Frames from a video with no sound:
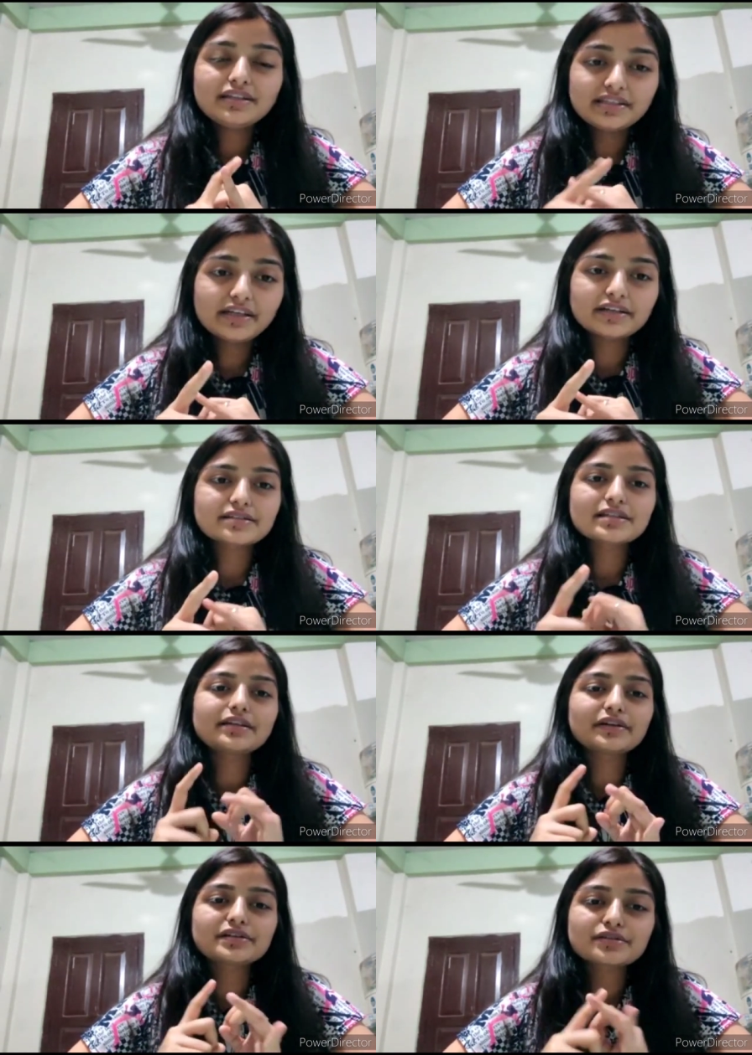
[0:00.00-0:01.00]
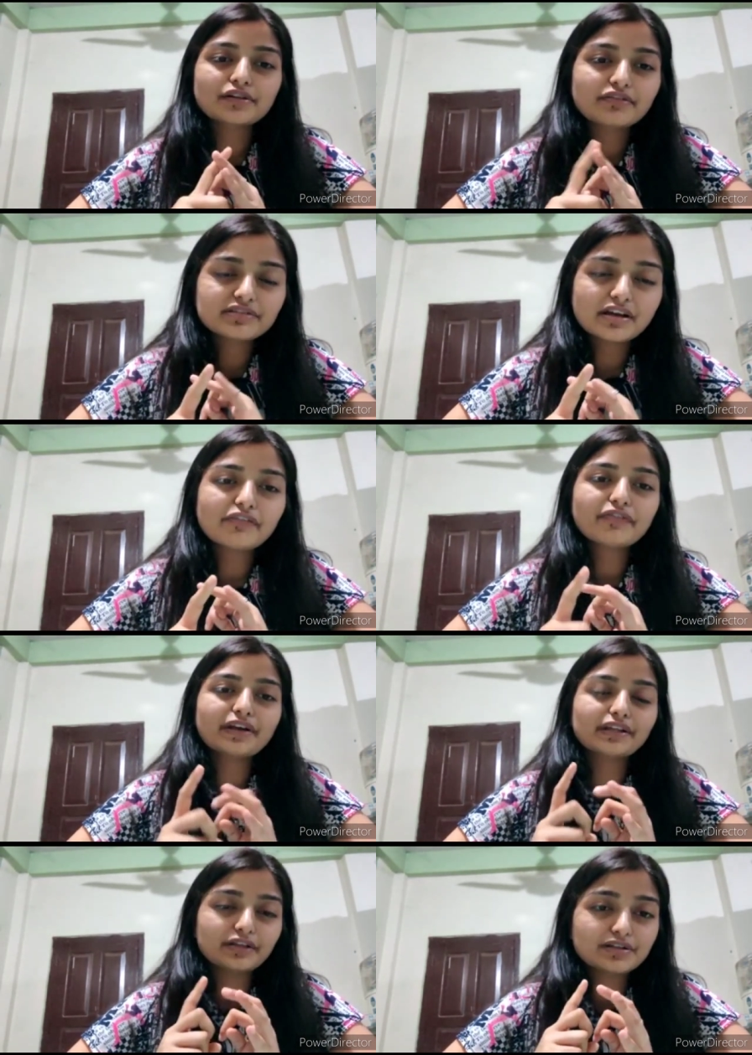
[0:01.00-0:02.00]
tears there is no
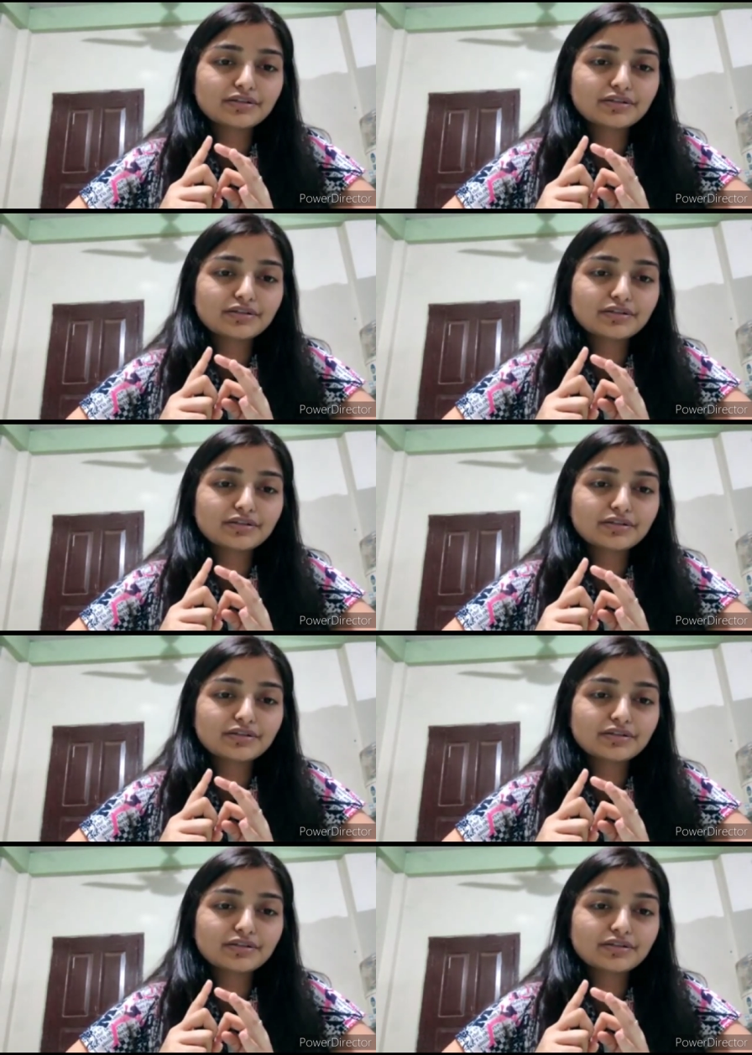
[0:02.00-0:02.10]
suffering there